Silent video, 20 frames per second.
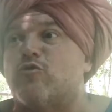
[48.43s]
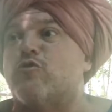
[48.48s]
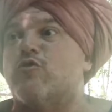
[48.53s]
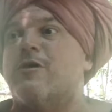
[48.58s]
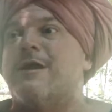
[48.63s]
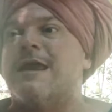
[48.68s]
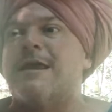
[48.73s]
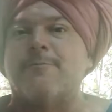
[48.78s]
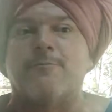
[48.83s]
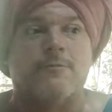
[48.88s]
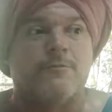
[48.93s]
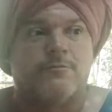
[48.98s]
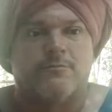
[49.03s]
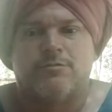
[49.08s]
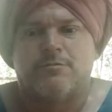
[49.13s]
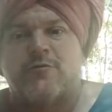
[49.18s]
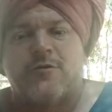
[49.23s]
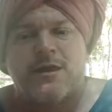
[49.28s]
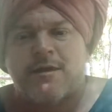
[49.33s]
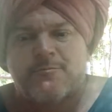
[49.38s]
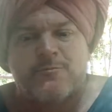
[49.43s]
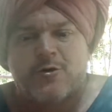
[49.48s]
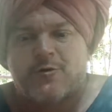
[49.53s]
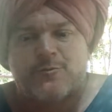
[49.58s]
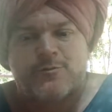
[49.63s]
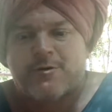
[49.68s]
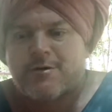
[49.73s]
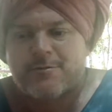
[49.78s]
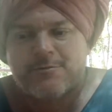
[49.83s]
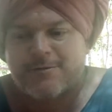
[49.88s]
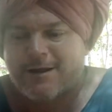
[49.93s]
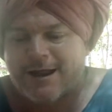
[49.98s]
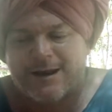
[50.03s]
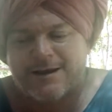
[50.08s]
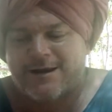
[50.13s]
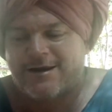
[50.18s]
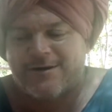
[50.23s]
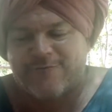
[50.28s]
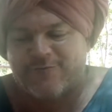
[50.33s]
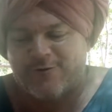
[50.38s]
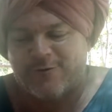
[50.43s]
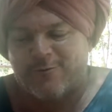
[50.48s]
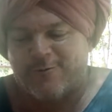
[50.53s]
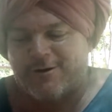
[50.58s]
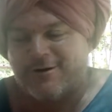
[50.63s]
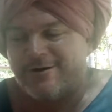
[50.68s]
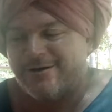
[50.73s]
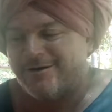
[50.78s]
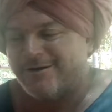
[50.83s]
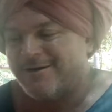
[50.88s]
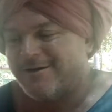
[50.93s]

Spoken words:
cream. Cream, no problem, add it if you want.